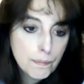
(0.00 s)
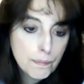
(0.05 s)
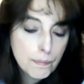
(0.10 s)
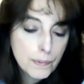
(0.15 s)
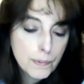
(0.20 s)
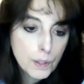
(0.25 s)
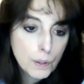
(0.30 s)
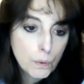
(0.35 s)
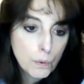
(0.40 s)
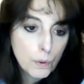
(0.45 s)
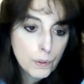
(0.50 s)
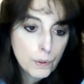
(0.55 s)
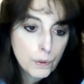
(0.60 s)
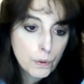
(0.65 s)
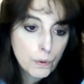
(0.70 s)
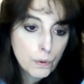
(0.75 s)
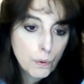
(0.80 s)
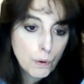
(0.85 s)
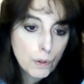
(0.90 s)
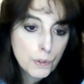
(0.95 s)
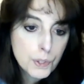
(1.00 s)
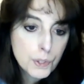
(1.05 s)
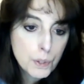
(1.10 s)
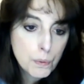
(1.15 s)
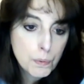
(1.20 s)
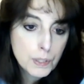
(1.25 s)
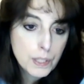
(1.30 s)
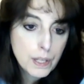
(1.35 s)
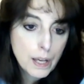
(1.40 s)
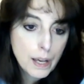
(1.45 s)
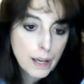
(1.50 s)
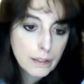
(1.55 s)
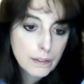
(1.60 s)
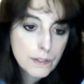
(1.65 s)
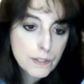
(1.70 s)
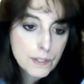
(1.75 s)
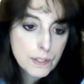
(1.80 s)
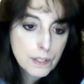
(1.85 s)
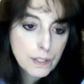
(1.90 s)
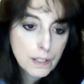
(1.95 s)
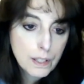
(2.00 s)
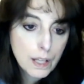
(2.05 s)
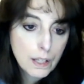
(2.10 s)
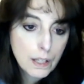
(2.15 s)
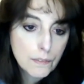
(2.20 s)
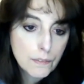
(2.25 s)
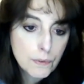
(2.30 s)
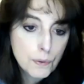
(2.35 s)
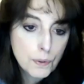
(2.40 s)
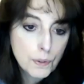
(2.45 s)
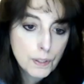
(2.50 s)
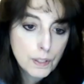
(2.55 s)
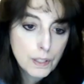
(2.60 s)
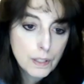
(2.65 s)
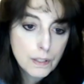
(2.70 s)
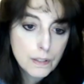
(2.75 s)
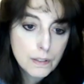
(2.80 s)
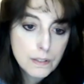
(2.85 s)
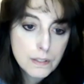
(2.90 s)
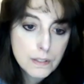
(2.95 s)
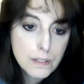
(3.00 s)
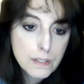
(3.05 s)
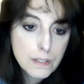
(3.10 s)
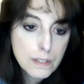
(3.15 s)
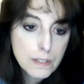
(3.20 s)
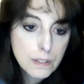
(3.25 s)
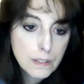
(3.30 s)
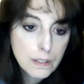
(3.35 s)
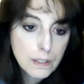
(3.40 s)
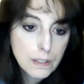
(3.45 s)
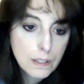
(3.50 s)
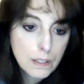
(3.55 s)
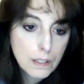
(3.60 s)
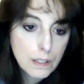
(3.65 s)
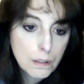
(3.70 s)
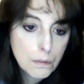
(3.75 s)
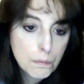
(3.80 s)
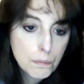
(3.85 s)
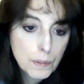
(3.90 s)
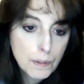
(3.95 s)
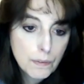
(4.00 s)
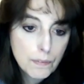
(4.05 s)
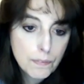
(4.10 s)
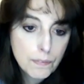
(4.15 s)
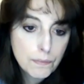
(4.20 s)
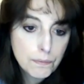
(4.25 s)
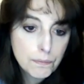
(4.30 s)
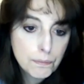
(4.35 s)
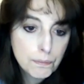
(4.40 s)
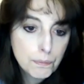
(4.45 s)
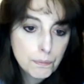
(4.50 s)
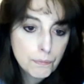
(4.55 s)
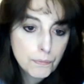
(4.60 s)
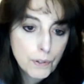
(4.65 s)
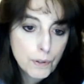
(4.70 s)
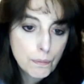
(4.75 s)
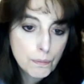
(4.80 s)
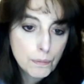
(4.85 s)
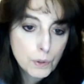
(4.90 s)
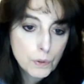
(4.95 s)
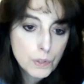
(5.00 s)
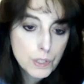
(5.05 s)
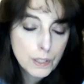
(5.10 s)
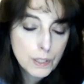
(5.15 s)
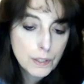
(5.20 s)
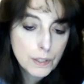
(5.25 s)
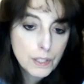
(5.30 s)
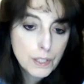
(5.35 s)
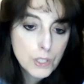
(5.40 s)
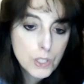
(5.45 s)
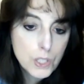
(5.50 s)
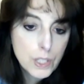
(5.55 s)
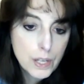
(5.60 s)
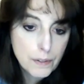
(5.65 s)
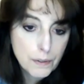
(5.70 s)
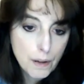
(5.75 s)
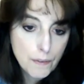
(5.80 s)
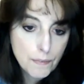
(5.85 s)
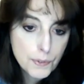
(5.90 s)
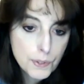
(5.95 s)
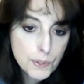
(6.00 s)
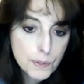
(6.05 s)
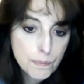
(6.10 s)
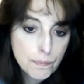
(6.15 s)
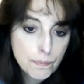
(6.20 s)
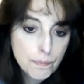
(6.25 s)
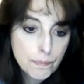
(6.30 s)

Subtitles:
the order also protects Californians from utility shutoffs.